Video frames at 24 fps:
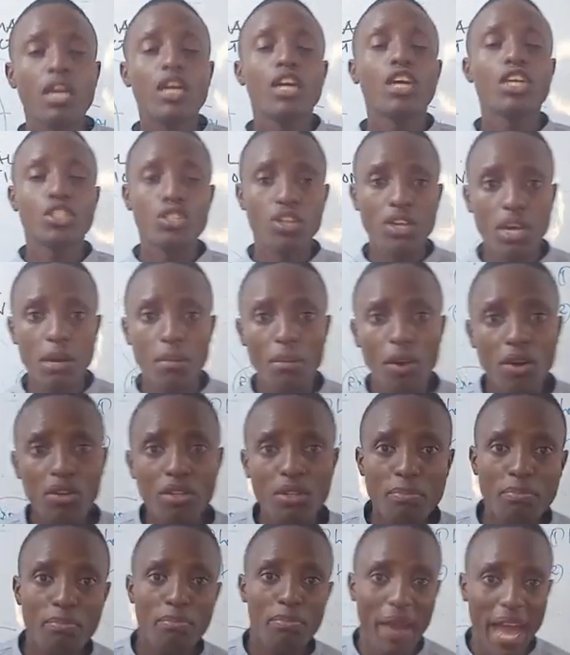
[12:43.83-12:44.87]
Talking about
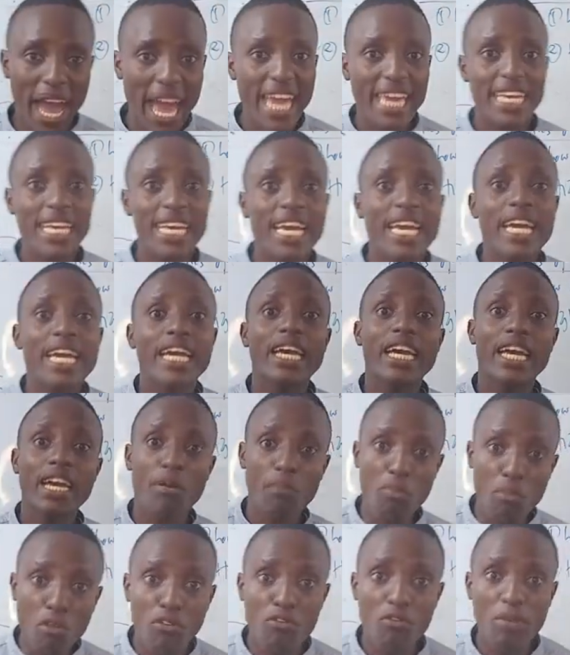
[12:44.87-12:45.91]
by
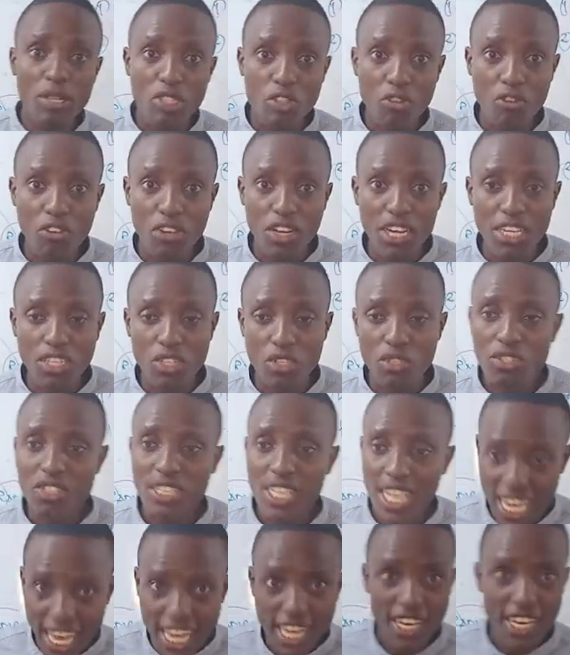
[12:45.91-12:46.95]
movement of electrons
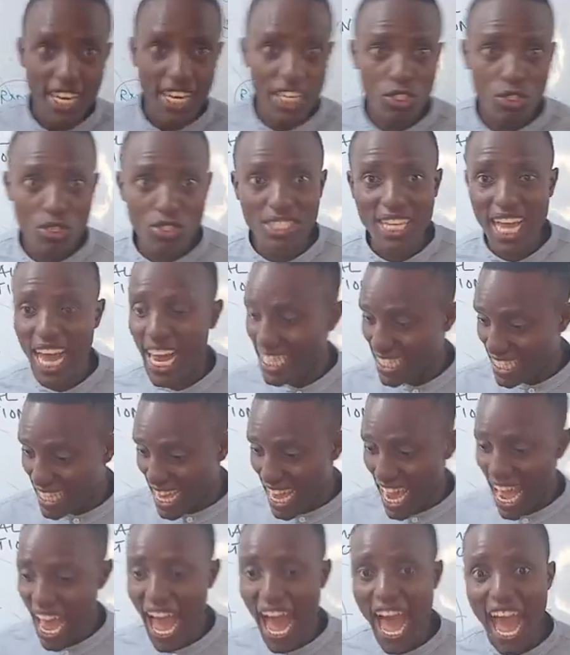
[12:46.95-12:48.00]
at the
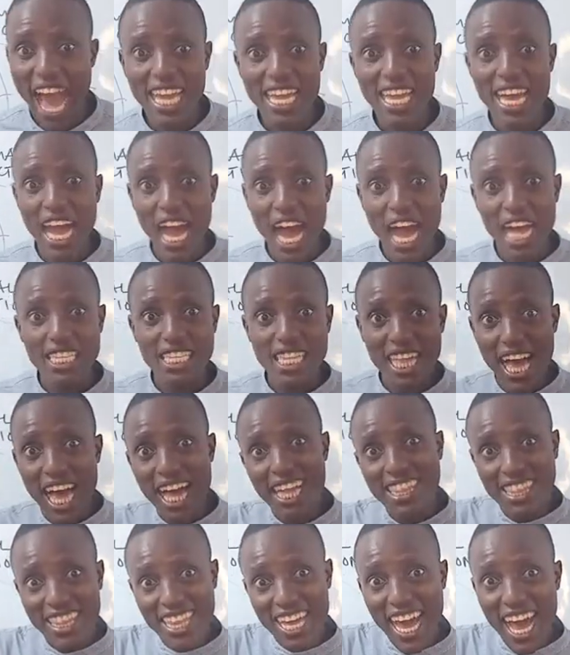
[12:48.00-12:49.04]

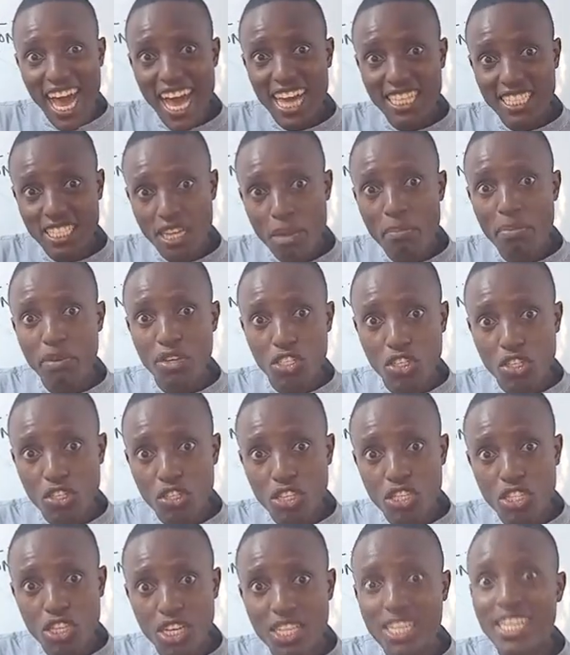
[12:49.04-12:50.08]
high temperature
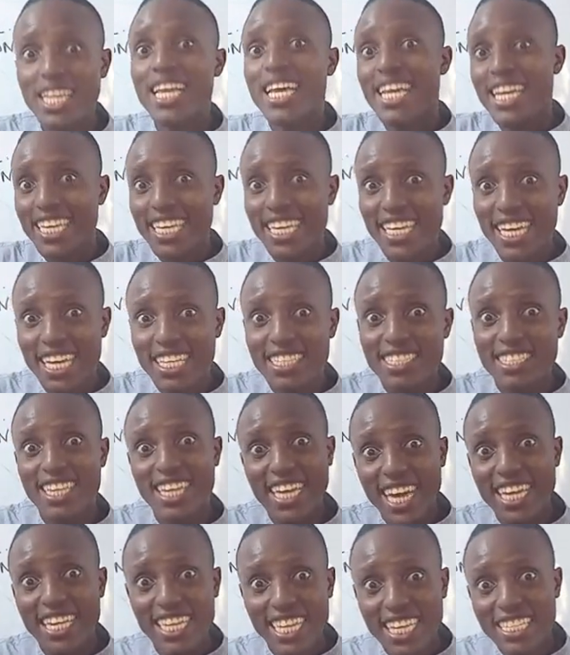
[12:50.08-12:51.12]
region gets the
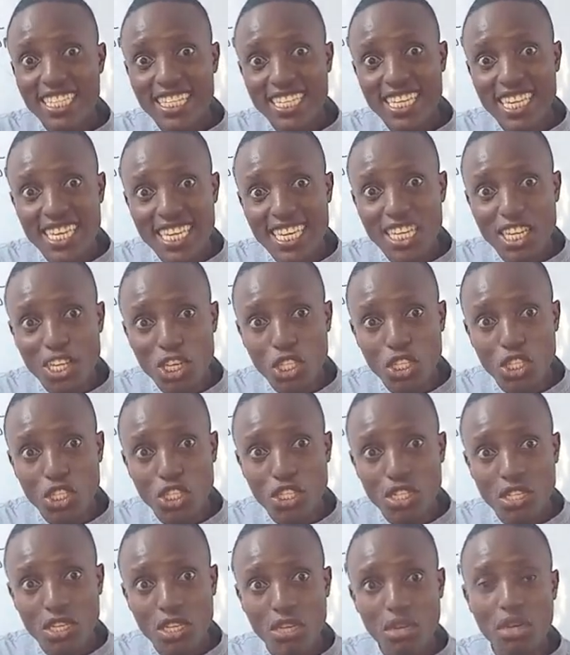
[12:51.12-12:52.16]
kinetic
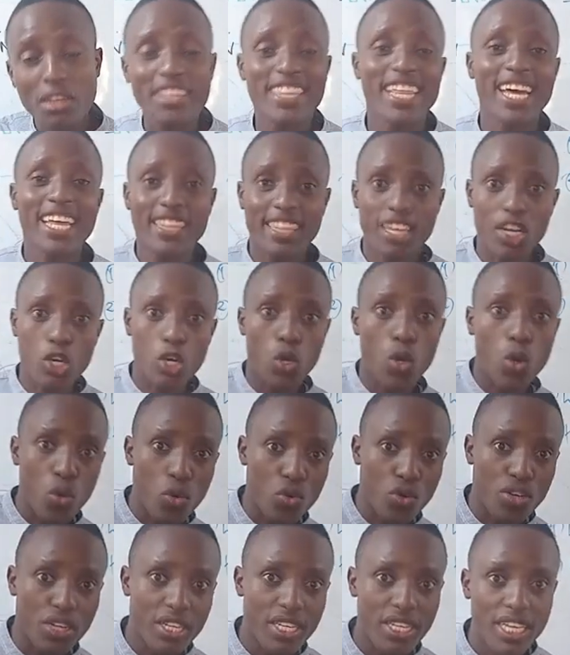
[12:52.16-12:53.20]
energy than the
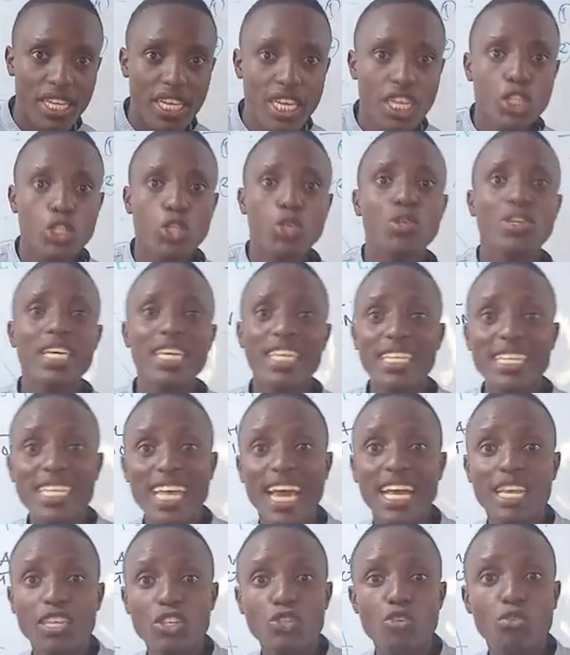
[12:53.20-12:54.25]
cold, so they
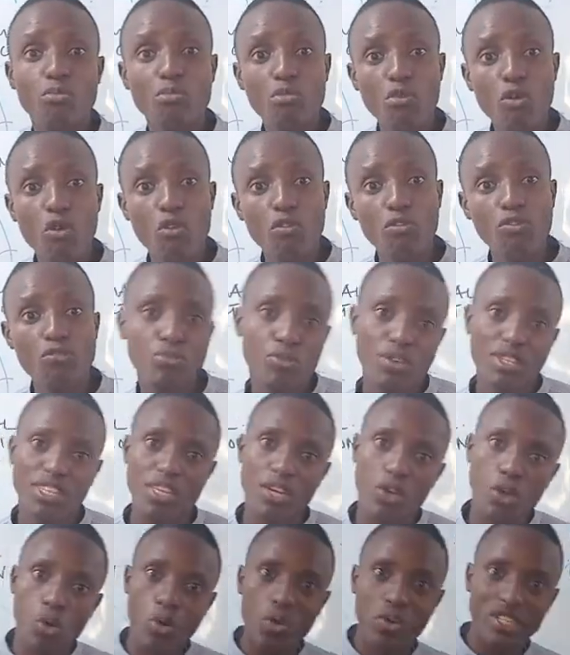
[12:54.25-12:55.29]
tend to move toward the
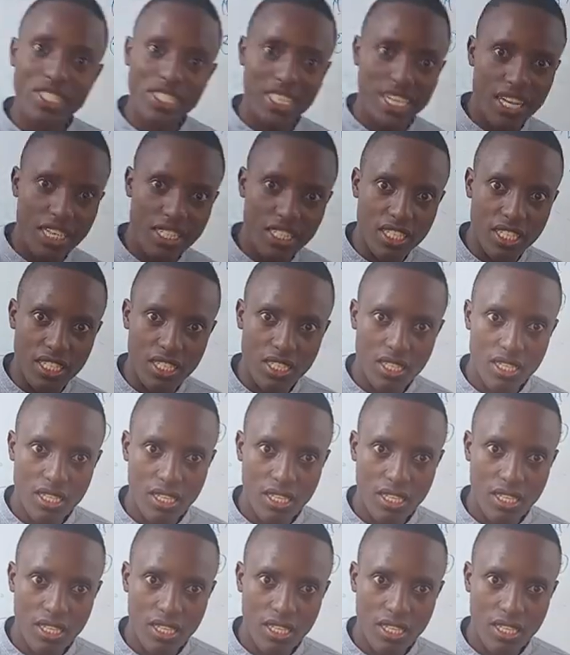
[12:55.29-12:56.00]
cold junction.